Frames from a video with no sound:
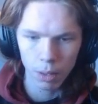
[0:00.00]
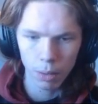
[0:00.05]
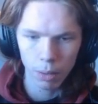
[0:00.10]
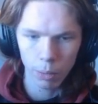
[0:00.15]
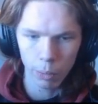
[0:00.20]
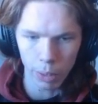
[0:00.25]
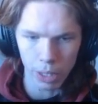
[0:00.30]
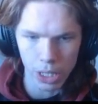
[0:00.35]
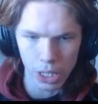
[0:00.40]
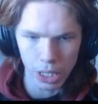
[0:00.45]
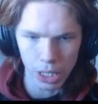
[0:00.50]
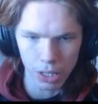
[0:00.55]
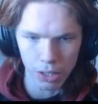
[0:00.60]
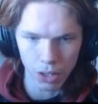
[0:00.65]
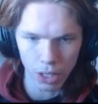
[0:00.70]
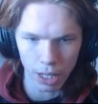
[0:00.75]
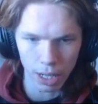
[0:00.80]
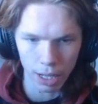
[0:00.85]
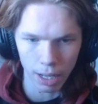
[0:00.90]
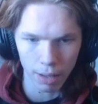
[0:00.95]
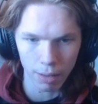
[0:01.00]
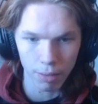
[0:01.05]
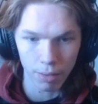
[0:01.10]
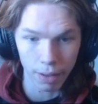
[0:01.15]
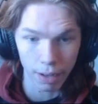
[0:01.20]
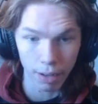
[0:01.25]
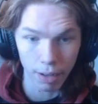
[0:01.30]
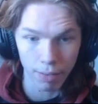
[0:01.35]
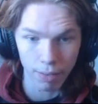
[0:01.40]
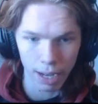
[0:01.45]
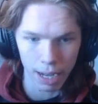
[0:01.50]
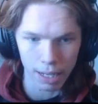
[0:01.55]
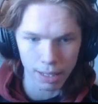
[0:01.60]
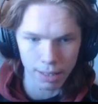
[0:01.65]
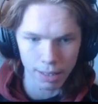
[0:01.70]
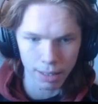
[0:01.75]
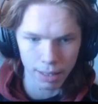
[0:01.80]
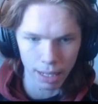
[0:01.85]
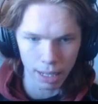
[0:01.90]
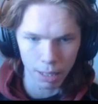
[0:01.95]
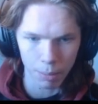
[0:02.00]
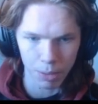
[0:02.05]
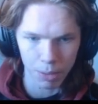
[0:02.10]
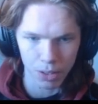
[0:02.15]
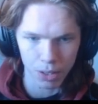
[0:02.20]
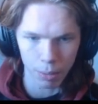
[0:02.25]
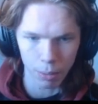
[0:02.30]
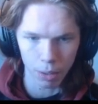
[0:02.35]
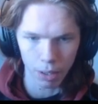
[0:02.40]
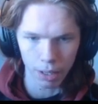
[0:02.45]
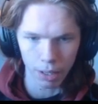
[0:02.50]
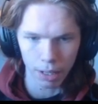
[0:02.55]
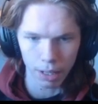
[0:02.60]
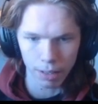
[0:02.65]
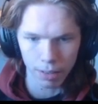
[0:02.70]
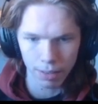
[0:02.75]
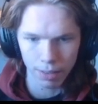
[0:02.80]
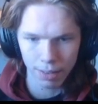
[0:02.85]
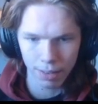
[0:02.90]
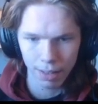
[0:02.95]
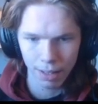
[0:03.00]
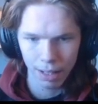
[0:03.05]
which is very fast. The 90% run is